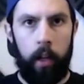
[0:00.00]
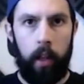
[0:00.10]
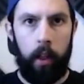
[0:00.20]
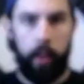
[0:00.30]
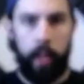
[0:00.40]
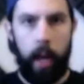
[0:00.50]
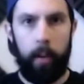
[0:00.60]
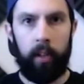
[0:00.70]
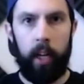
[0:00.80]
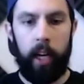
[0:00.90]
the
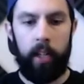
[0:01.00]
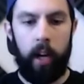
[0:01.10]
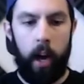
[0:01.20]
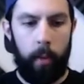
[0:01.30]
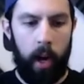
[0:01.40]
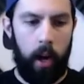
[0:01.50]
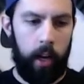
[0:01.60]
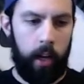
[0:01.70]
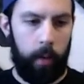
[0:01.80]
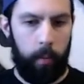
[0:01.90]
MSI
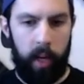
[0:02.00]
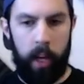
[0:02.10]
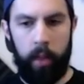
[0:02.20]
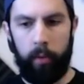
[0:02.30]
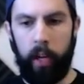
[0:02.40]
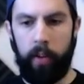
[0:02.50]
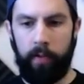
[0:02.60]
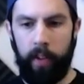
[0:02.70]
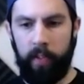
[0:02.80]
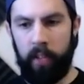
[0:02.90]
Tomahawk
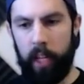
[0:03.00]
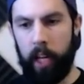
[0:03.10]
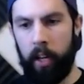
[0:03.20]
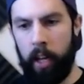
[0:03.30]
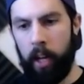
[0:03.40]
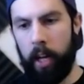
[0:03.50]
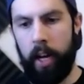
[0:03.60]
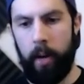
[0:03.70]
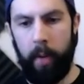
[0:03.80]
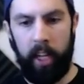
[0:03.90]
B350,
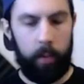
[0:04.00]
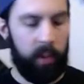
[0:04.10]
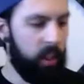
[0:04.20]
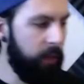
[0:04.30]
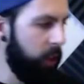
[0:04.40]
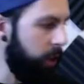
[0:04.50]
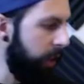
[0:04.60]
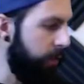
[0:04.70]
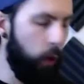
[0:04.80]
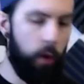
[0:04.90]
made specifically
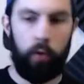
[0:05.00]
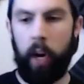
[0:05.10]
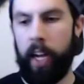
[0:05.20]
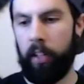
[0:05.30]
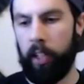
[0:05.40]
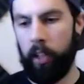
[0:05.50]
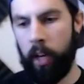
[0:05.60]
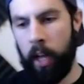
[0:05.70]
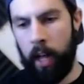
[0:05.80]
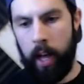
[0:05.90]
for
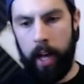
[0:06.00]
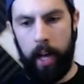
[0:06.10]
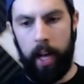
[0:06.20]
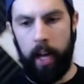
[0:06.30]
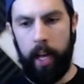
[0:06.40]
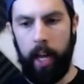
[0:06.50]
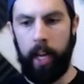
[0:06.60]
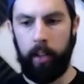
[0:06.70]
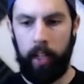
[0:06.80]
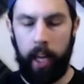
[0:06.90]
Ryzen
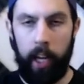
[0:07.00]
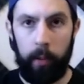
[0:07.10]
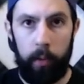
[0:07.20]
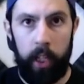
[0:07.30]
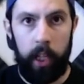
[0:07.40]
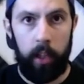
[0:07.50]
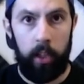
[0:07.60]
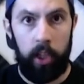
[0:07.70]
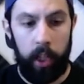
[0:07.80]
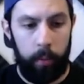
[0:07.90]
and the AMD
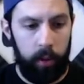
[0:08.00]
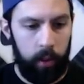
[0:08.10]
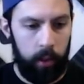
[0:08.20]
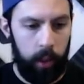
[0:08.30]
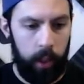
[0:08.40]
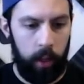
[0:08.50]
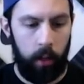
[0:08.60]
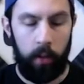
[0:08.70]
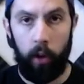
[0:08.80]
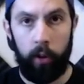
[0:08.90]
chips
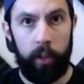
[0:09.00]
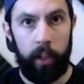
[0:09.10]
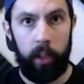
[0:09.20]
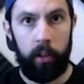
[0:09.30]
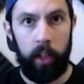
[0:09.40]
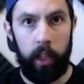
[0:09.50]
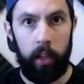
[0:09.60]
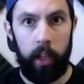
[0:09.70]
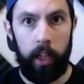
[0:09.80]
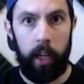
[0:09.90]
of all series,
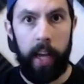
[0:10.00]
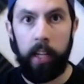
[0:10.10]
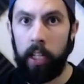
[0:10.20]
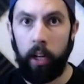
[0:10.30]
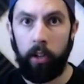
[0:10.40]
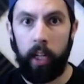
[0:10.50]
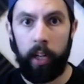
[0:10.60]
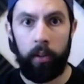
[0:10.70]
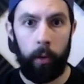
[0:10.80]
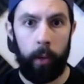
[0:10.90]
the
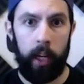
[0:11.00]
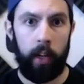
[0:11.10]
1800X all the way down